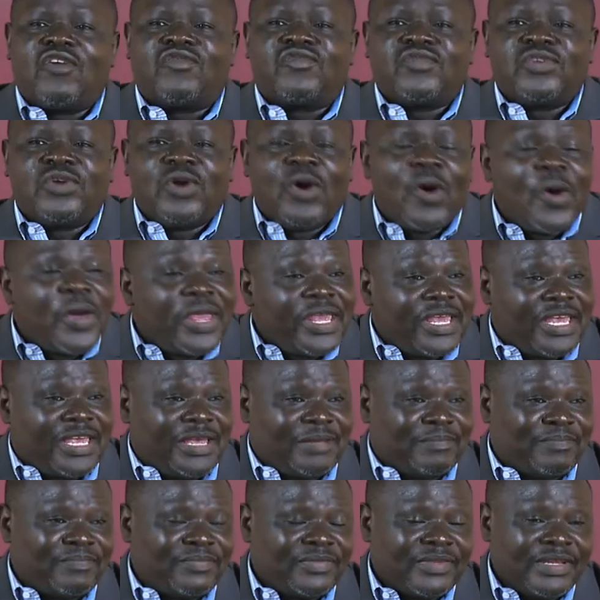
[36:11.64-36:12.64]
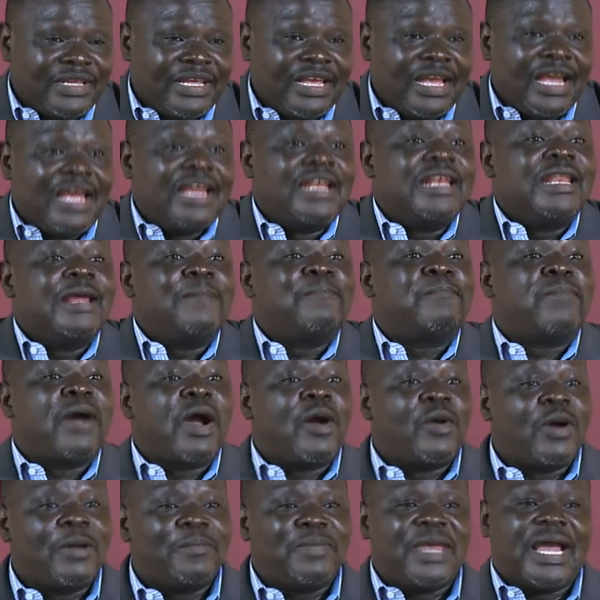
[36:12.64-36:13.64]
of knowing him and the
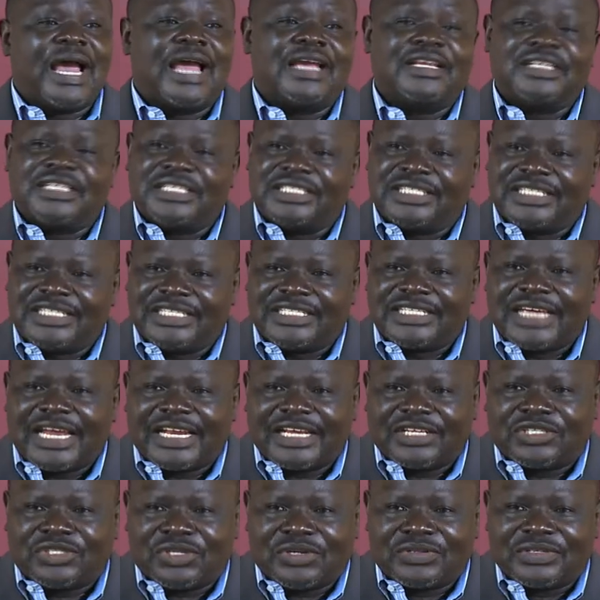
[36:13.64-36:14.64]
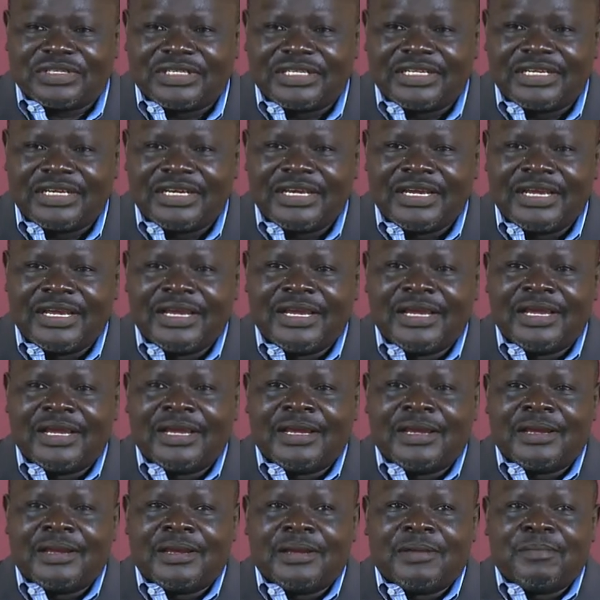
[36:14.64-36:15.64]
power behind his resurrection.
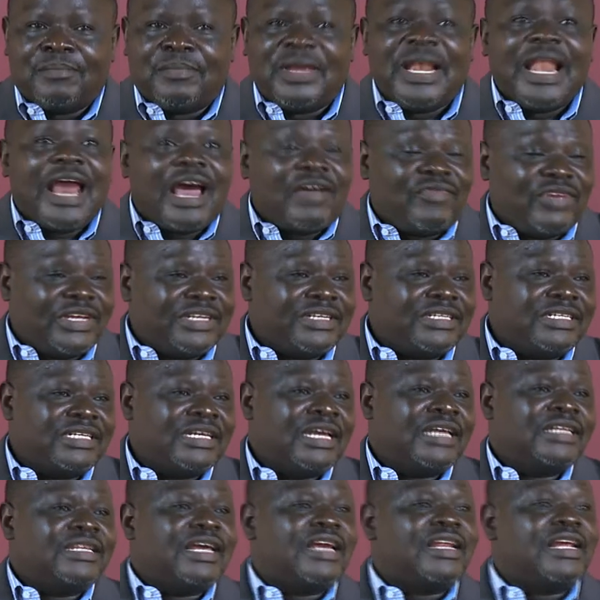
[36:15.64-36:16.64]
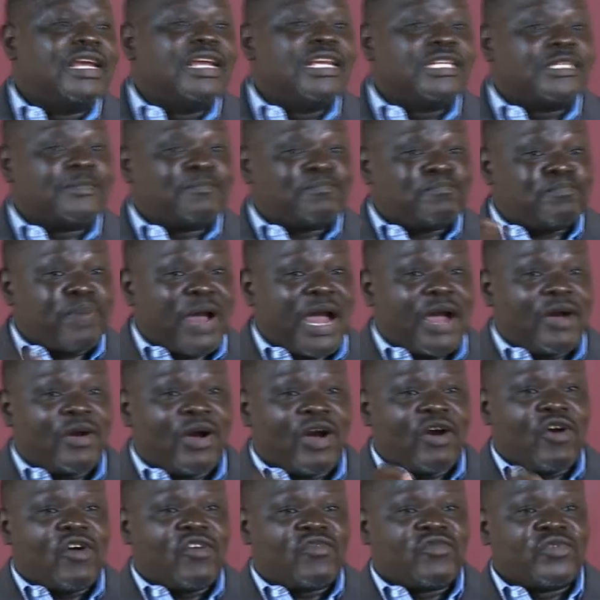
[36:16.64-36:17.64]
Beloved, there is
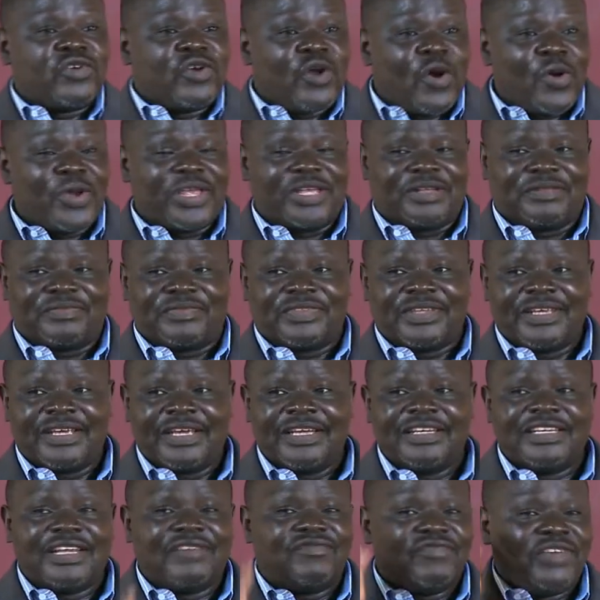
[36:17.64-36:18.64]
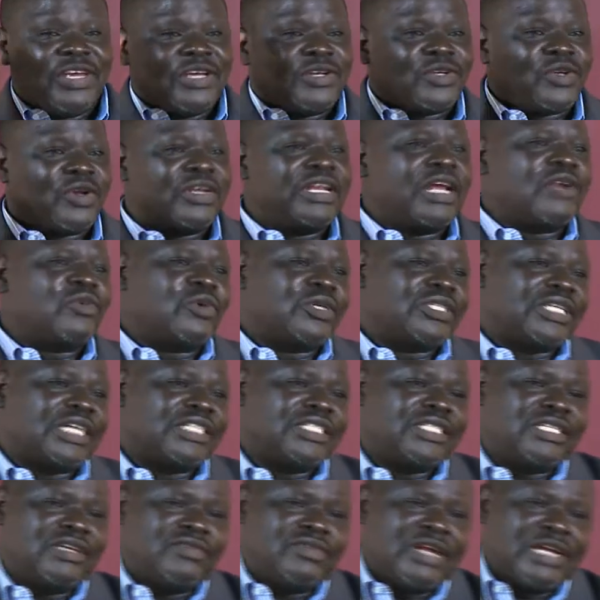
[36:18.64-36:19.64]
power of knowing the victory that was
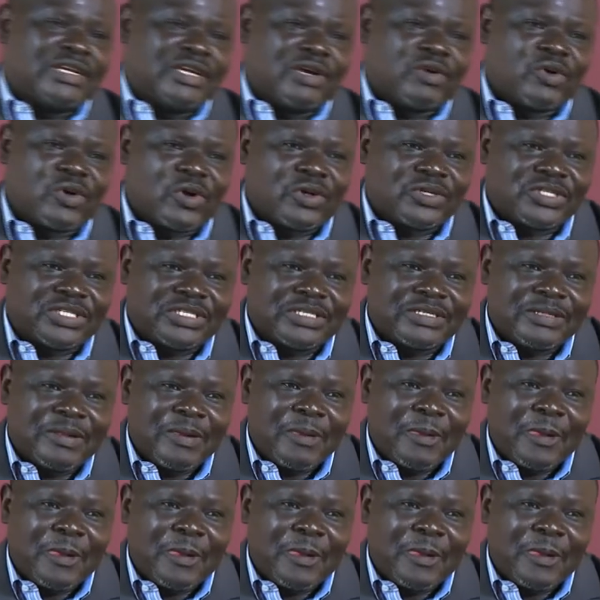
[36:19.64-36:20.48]
achieved at the cross.